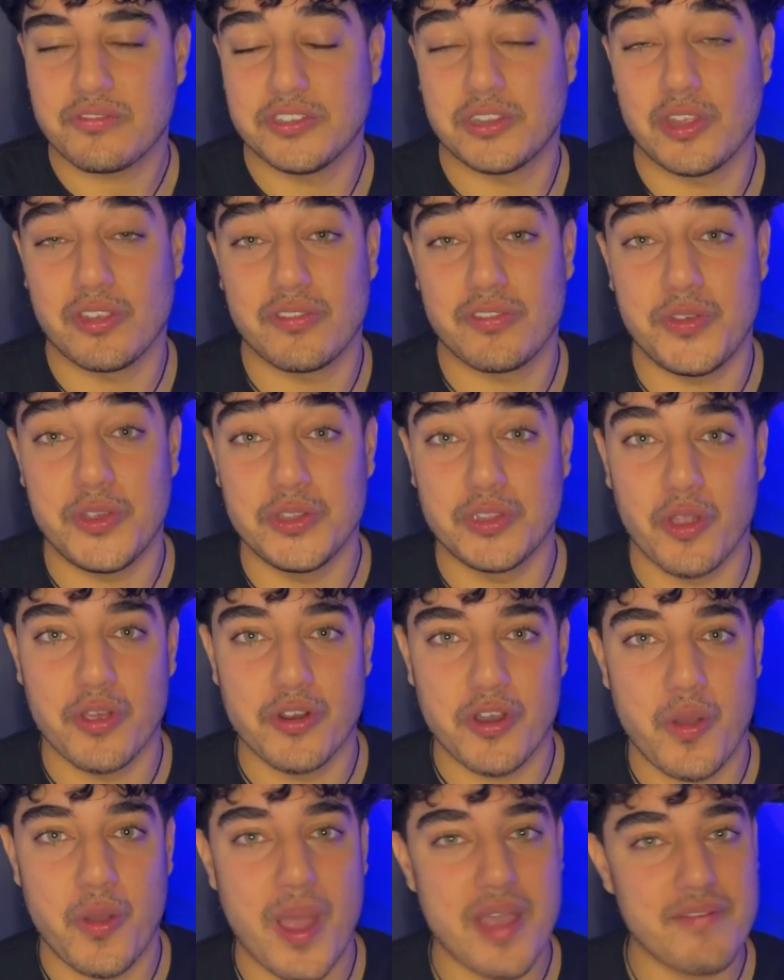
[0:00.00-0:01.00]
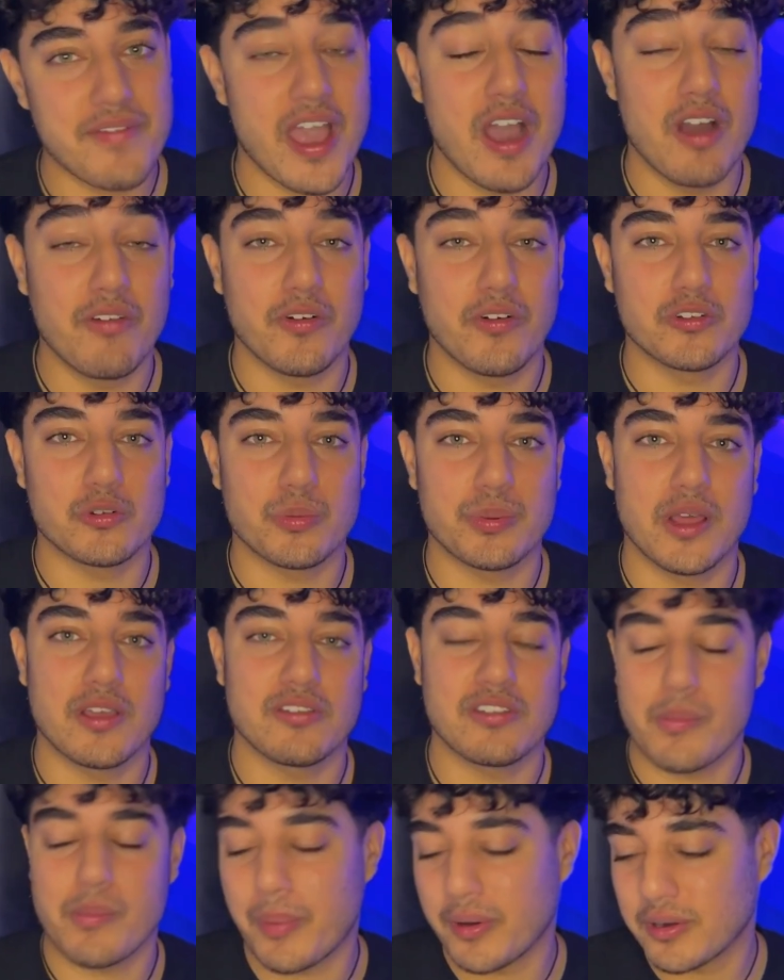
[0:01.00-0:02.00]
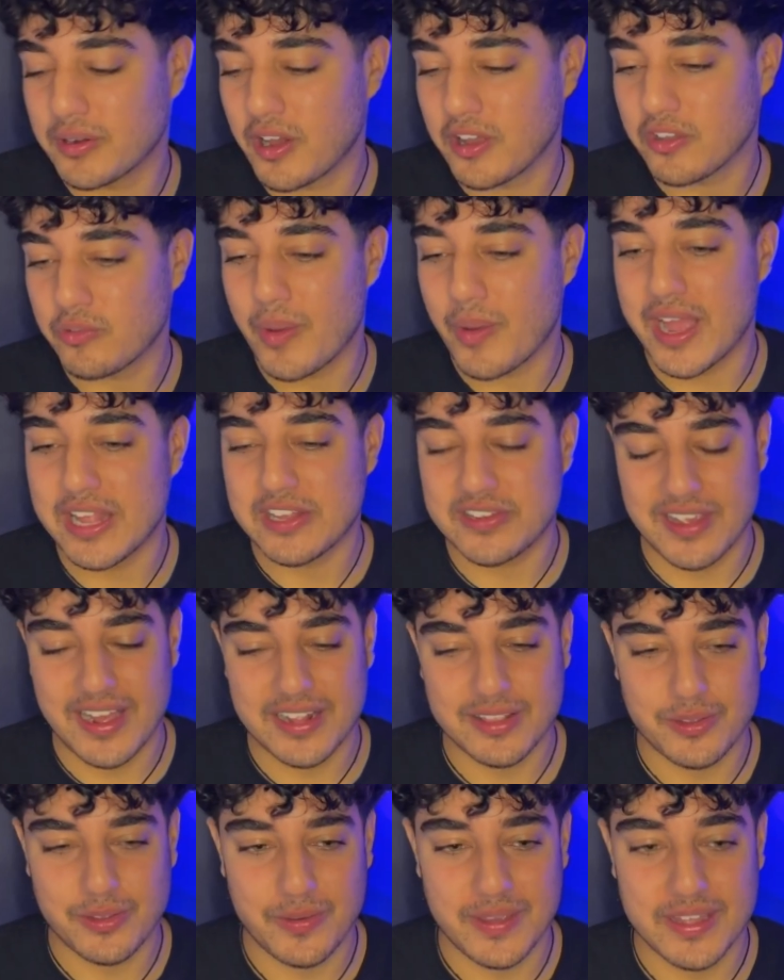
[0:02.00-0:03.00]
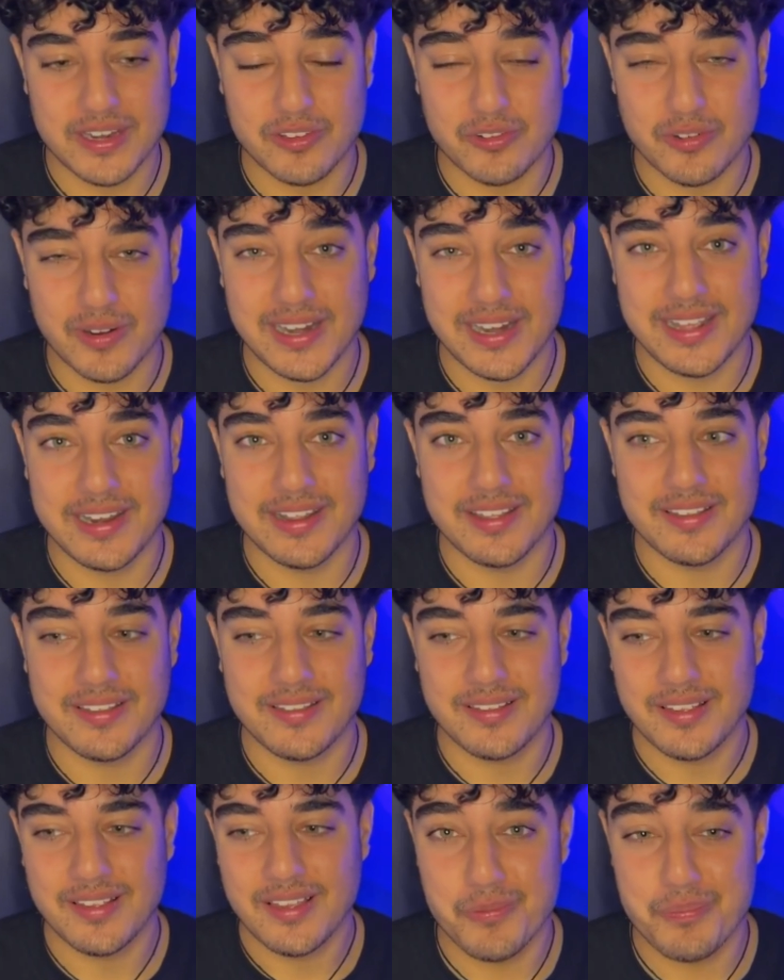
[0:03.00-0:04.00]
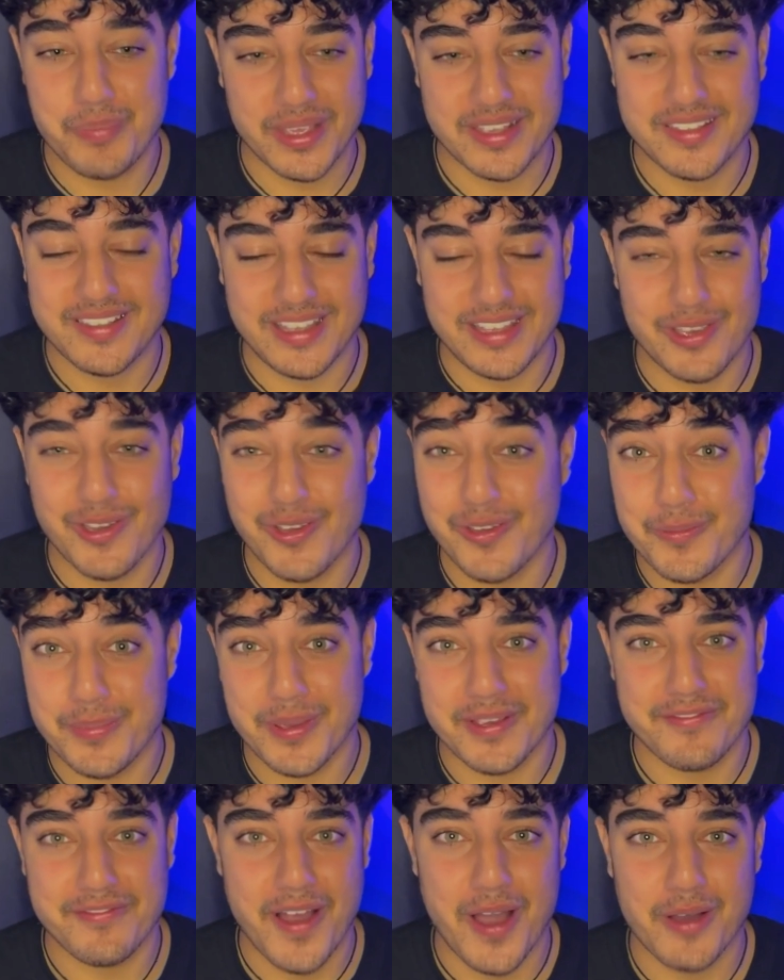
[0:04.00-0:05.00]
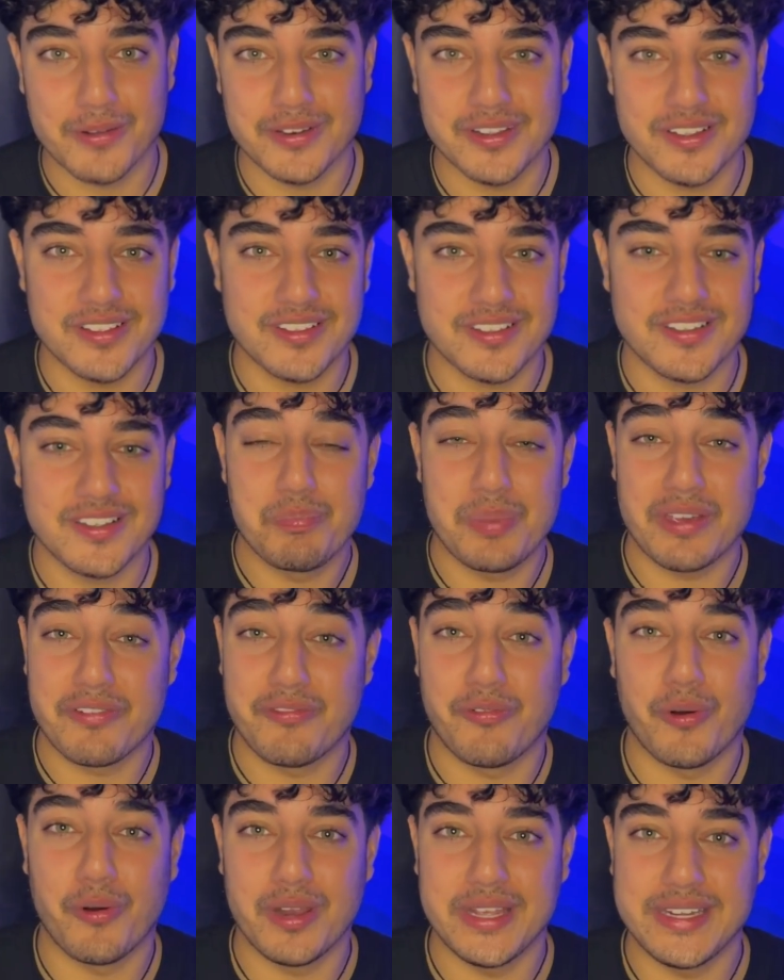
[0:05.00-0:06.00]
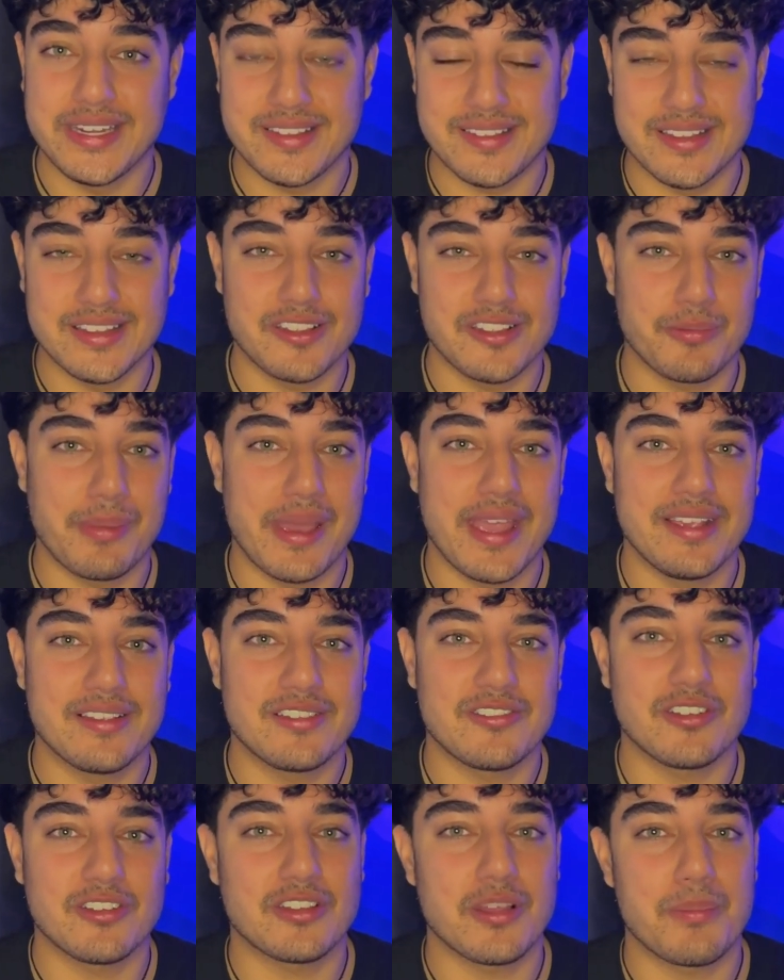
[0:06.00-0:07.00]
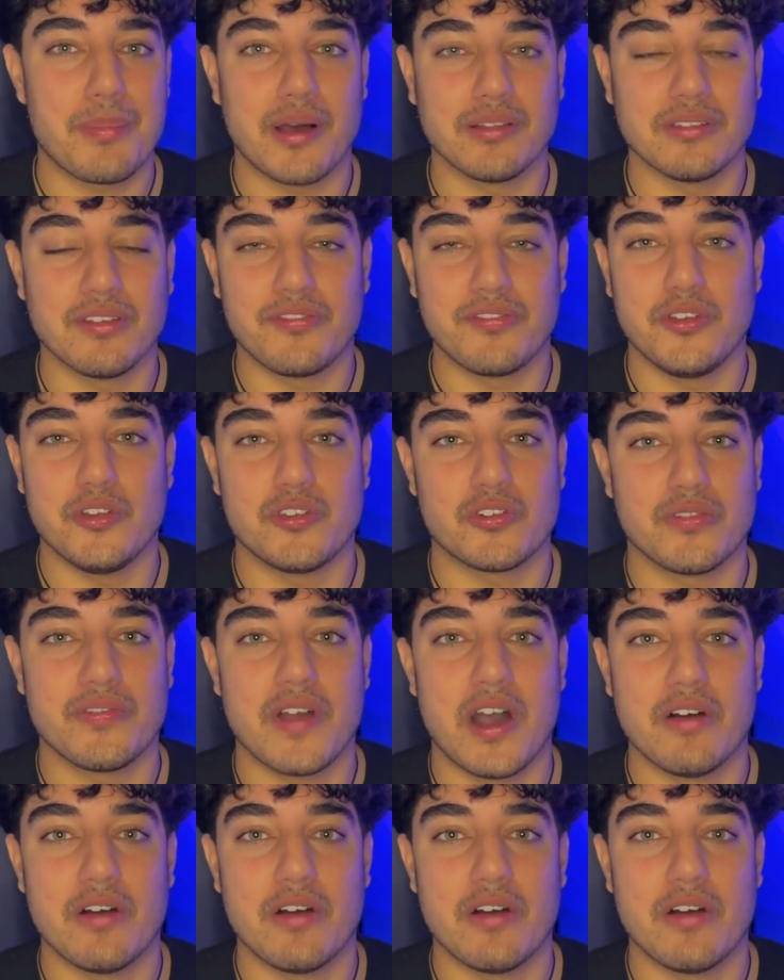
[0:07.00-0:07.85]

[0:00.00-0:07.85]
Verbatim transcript: For those of you who don't know, I have a health entrepreneurship podcast where I chat to industry leaders, big CEO, big founders, big thought leaders in the space just about the future of